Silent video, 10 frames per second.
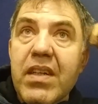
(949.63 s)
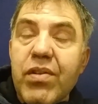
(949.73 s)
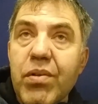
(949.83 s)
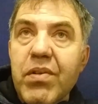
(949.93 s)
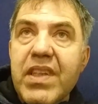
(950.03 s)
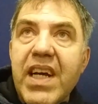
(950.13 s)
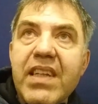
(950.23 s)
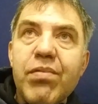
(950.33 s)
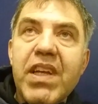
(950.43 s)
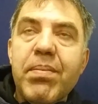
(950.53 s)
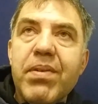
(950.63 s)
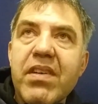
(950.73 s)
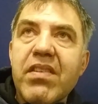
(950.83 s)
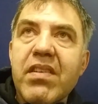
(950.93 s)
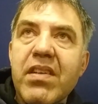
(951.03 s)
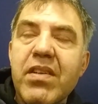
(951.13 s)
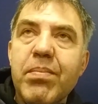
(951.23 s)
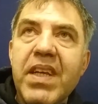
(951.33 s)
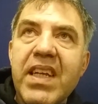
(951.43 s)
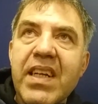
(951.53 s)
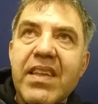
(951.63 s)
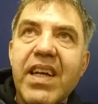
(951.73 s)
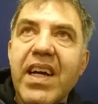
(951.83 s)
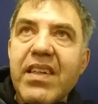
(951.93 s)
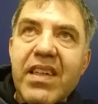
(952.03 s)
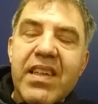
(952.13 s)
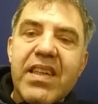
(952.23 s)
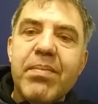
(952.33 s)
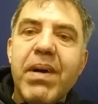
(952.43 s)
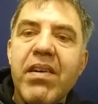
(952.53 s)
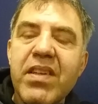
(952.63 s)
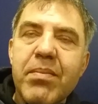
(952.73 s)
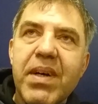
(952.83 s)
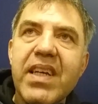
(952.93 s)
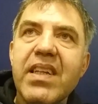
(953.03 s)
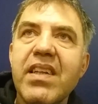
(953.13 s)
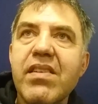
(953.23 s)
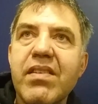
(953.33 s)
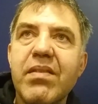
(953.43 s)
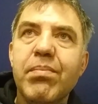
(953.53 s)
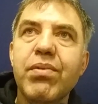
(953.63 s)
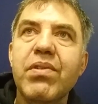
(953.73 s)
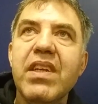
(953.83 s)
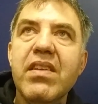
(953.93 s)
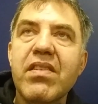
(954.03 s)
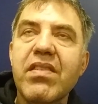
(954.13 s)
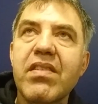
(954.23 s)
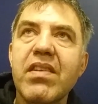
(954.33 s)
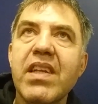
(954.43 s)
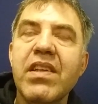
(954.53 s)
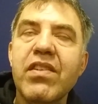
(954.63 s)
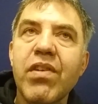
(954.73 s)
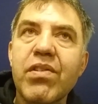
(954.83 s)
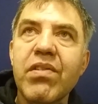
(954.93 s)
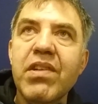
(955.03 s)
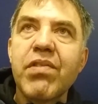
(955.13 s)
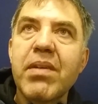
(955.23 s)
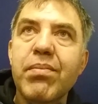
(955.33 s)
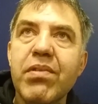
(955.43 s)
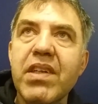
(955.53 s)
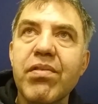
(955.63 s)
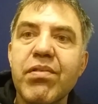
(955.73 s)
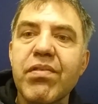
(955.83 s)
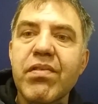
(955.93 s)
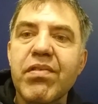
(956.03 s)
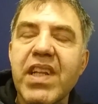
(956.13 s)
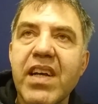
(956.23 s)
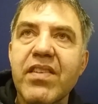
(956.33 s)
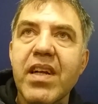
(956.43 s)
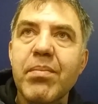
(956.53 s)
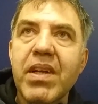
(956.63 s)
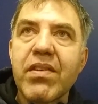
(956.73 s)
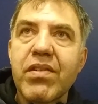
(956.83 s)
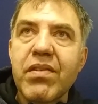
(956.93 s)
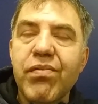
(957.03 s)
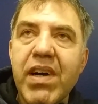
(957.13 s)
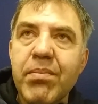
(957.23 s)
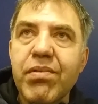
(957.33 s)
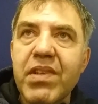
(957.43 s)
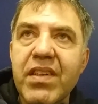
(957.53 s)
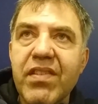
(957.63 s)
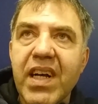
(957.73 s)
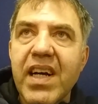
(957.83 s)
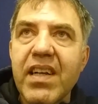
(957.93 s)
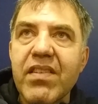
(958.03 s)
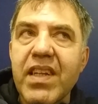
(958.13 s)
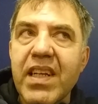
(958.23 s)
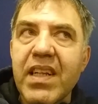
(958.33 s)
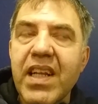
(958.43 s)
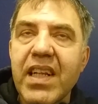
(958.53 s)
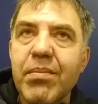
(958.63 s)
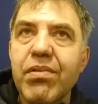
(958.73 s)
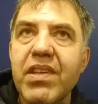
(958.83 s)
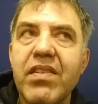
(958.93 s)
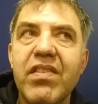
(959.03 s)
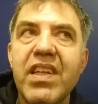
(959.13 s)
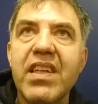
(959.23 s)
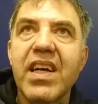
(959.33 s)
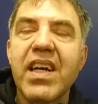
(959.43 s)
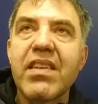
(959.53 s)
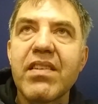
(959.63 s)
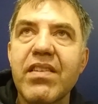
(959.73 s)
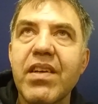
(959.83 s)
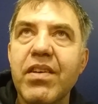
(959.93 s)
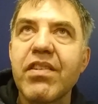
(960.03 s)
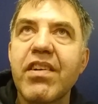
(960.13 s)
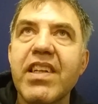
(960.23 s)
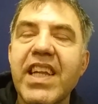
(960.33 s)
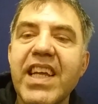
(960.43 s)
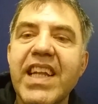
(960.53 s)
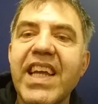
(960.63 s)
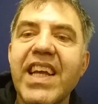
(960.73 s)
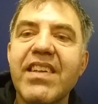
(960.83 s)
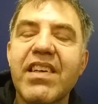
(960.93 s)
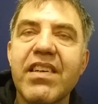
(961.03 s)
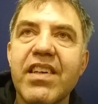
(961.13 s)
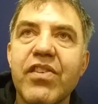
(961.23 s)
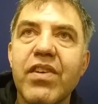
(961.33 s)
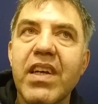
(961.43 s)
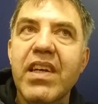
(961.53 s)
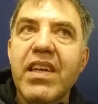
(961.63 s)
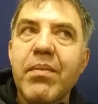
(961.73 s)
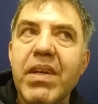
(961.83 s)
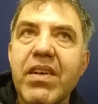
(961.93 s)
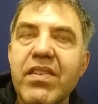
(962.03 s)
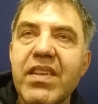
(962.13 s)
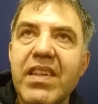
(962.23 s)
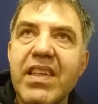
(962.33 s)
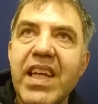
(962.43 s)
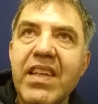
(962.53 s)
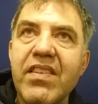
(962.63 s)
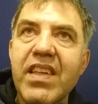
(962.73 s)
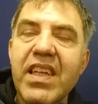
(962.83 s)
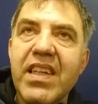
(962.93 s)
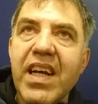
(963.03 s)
So that weak person is being attacked and pounded by these bullies, and it's not only one bully who does that, because if one bully starts and the other bullies see that, they say, they get the courage, because they see